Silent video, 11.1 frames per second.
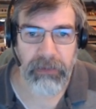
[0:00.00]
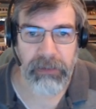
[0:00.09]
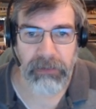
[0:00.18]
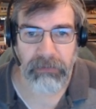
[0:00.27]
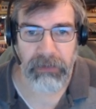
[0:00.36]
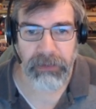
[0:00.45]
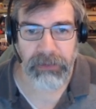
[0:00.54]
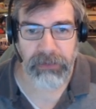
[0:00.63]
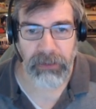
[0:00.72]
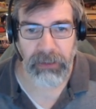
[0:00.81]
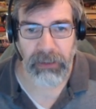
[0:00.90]
These are all
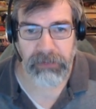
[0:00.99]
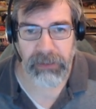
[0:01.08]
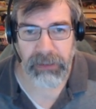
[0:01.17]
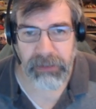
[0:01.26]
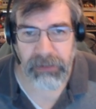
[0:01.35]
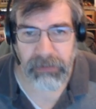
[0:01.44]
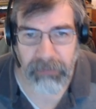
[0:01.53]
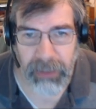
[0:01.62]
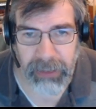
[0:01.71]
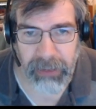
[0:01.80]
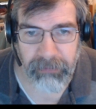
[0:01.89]
the turnouts listed.
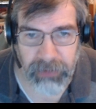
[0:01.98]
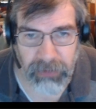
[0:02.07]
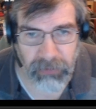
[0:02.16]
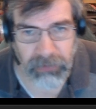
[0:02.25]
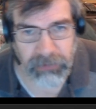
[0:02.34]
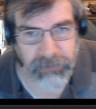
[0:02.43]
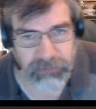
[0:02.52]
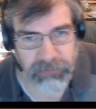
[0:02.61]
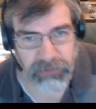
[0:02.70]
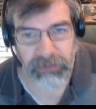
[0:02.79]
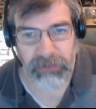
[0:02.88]
I have the
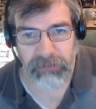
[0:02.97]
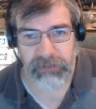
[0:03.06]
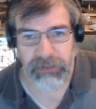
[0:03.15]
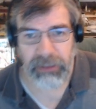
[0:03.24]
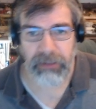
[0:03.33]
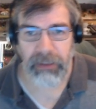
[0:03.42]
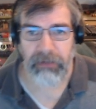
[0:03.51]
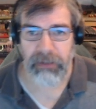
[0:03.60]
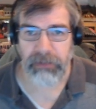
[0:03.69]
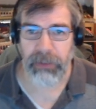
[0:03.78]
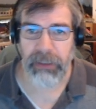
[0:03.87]
old turnouts in
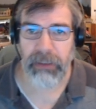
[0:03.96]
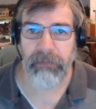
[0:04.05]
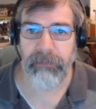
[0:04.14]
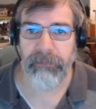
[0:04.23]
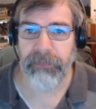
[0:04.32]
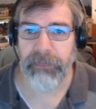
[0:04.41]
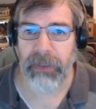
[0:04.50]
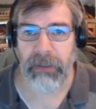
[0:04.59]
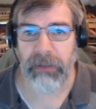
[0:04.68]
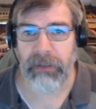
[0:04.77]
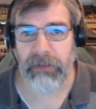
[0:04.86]
there as well.
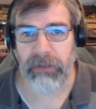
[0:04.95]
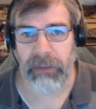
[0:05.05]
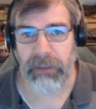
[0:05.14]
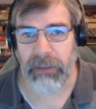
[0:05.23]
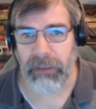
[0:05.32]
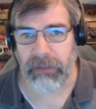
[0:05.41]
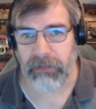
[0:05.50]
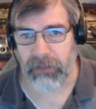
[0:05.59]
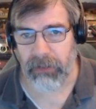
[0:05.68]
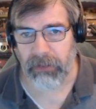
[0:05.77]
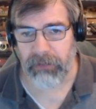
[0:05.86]
They are currently in
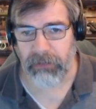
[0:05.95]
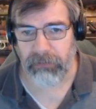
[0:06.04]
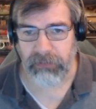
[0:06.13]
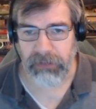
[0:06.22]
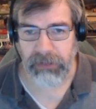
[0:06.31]
an unknown